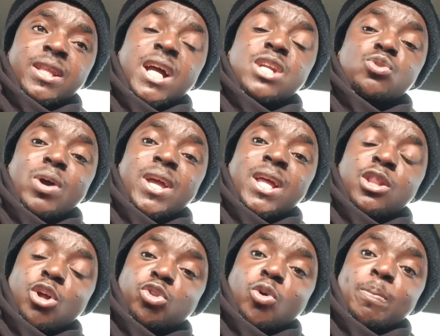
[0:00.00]
That is why a
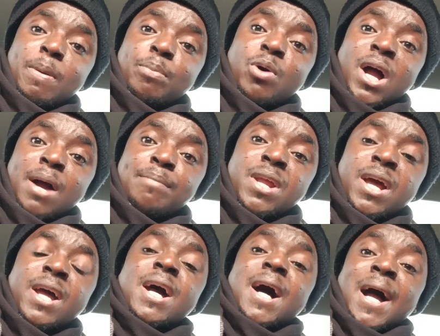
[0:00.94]
lot of people up
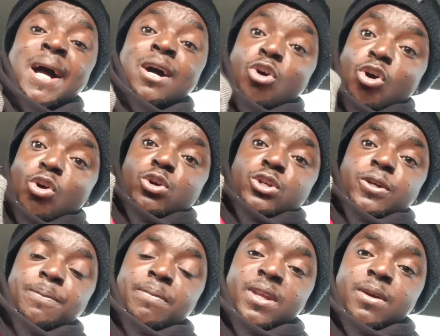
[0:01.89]
there are hurt
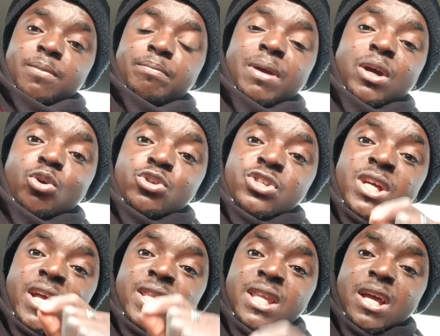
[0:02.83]
because
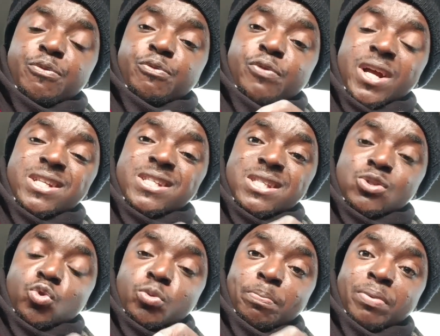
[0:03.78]
they never
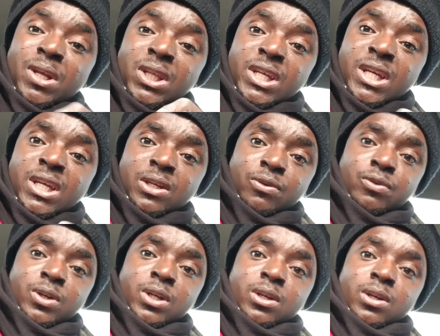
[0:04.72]

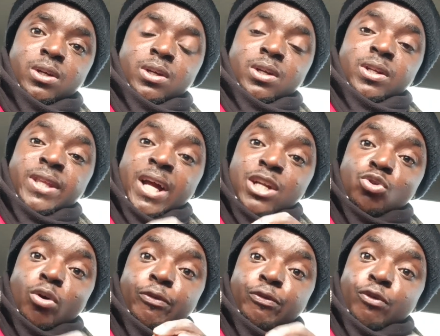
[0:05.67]
believe
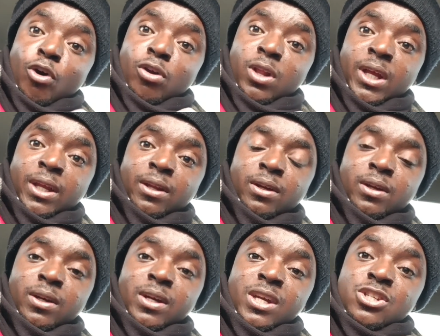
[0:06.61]
that your falling
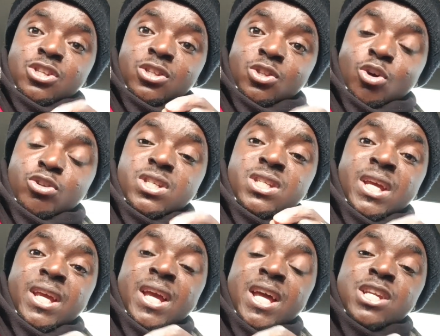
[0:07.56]
is not
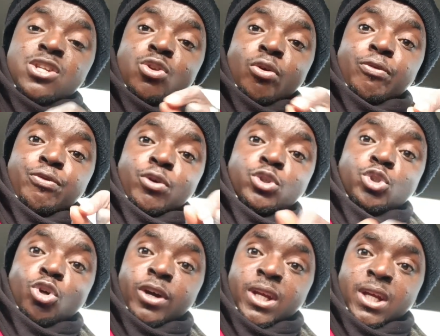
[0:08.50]
the end of your
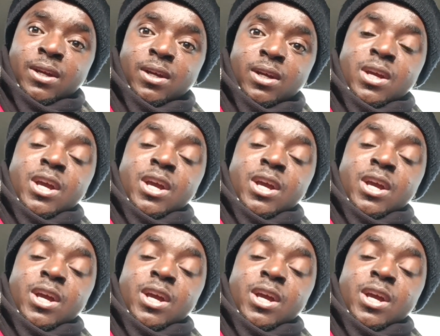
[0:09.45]
joining.